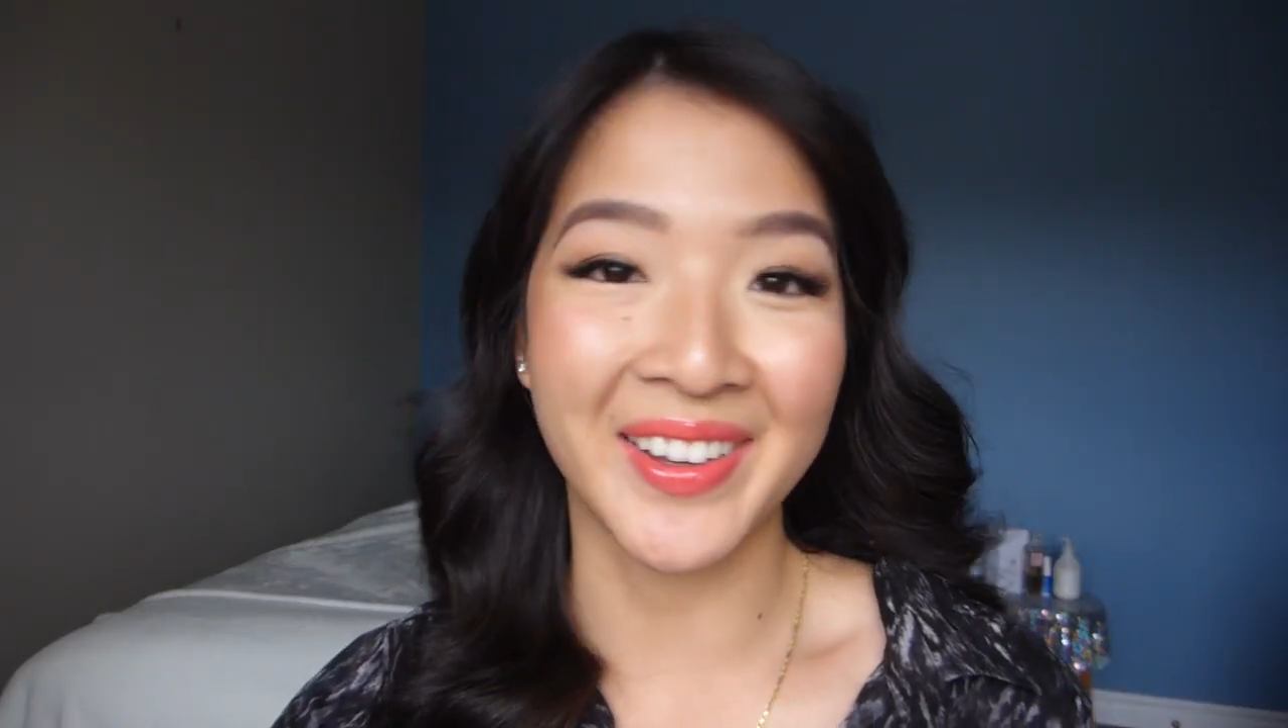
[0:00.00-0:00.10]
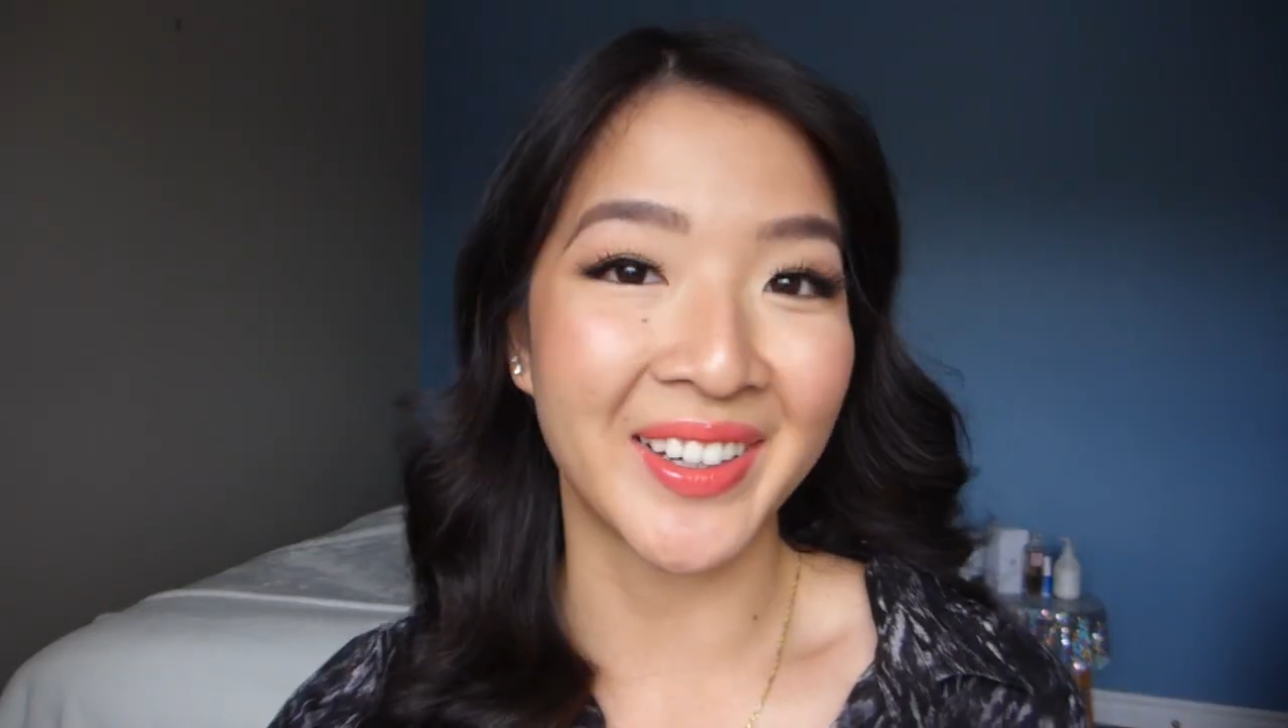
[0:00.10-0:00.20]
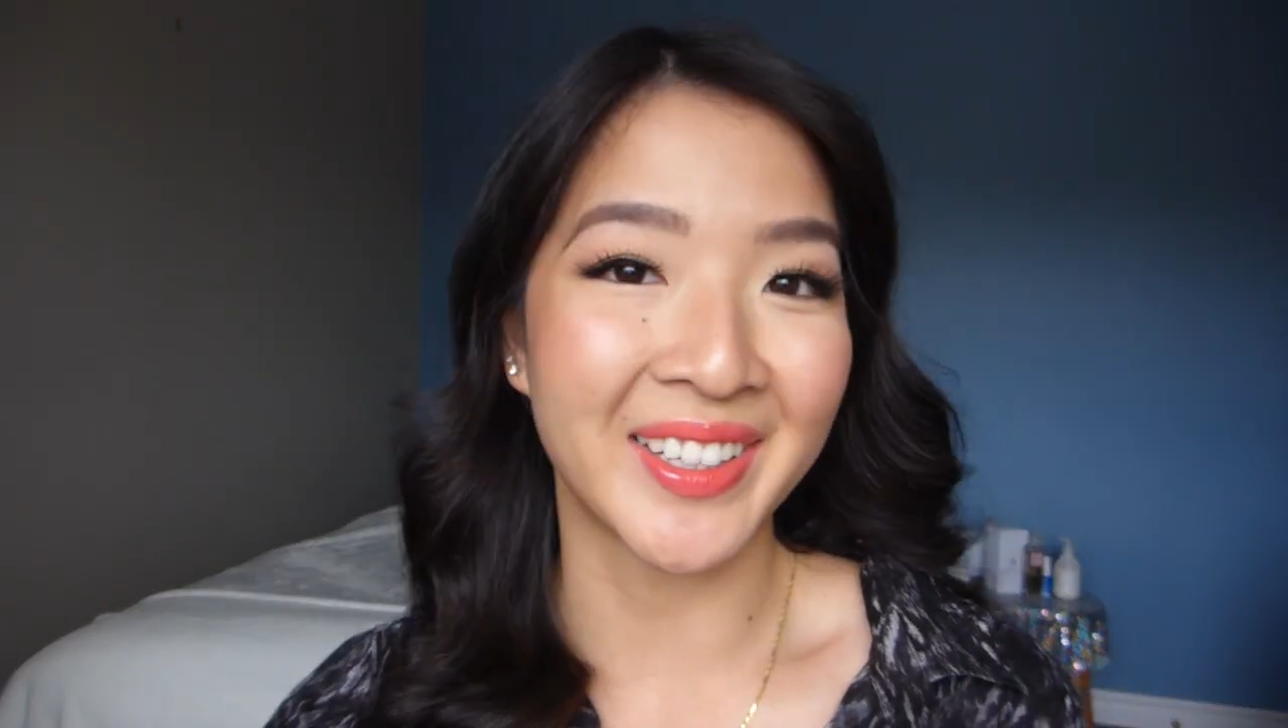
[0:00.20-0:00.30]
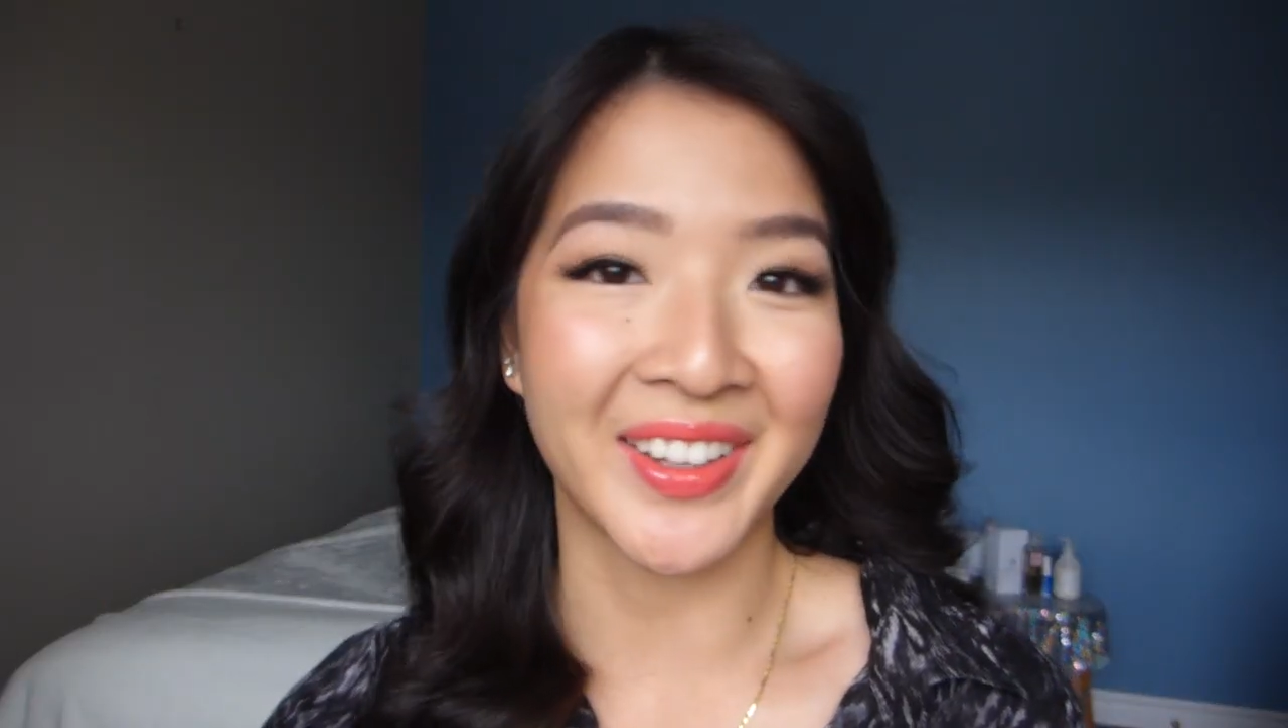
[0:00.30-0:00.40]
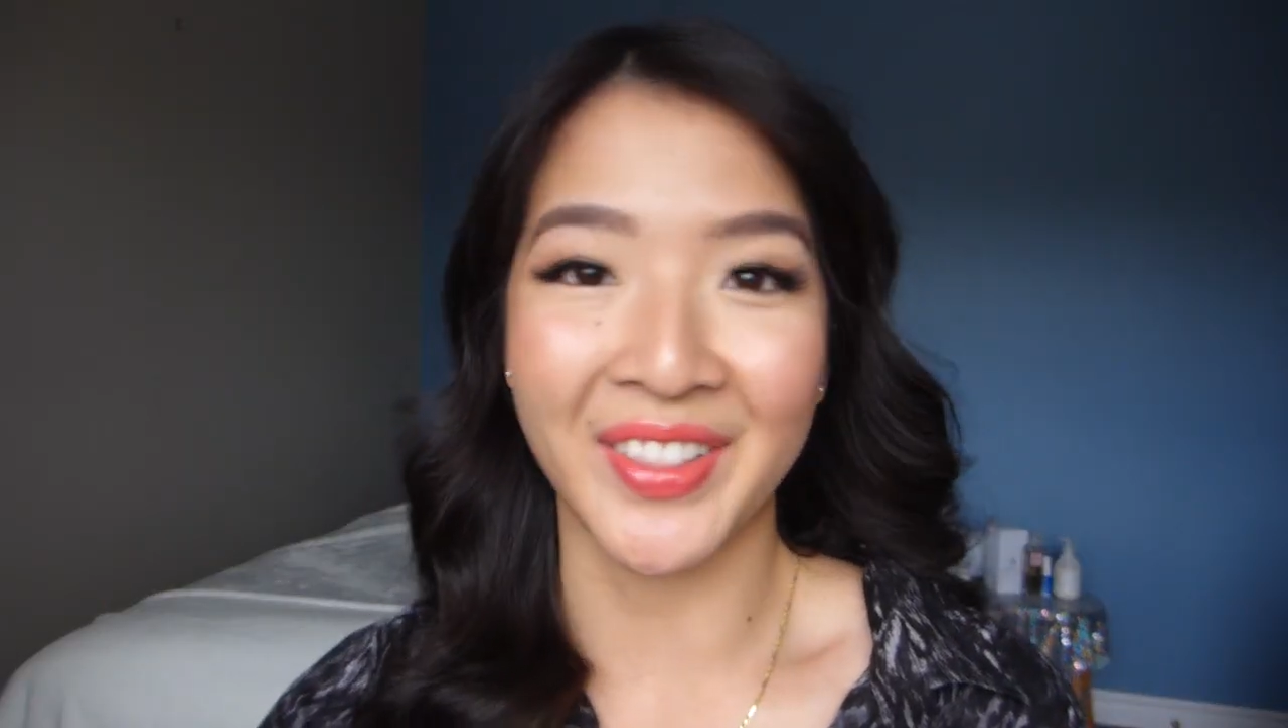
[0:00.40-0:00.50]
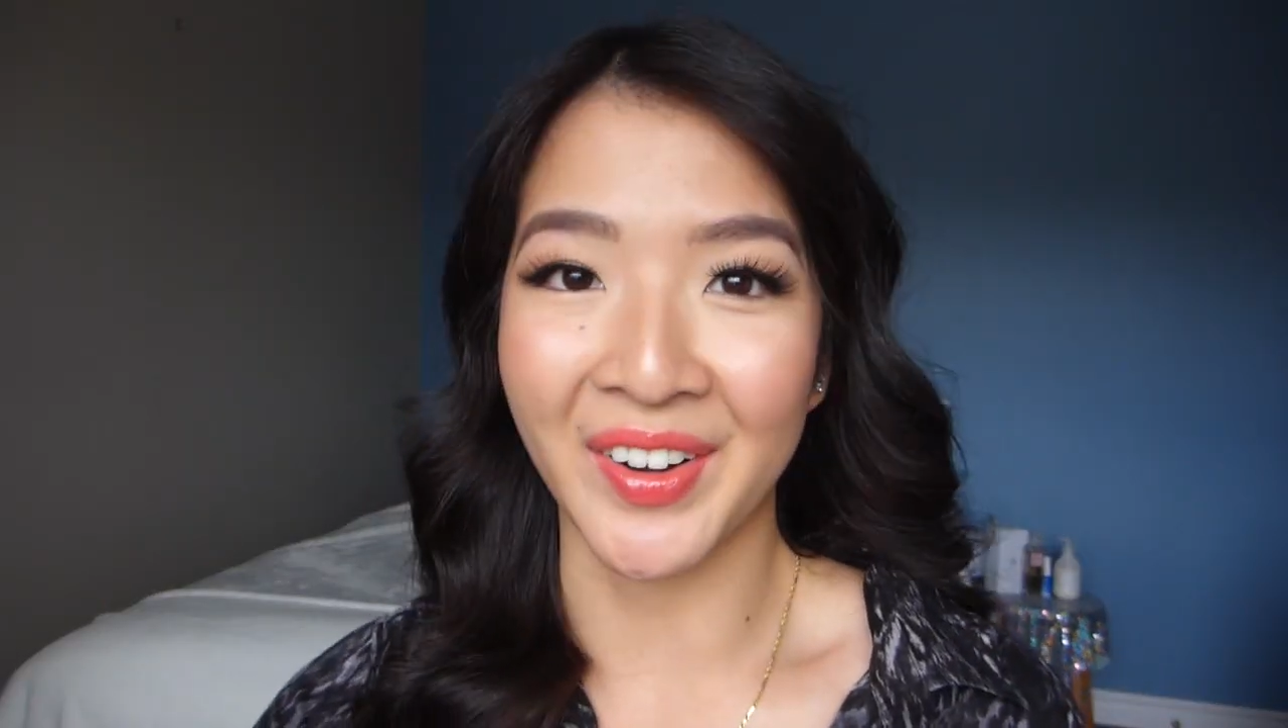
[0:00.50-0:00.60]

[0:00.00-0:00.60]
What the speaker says: called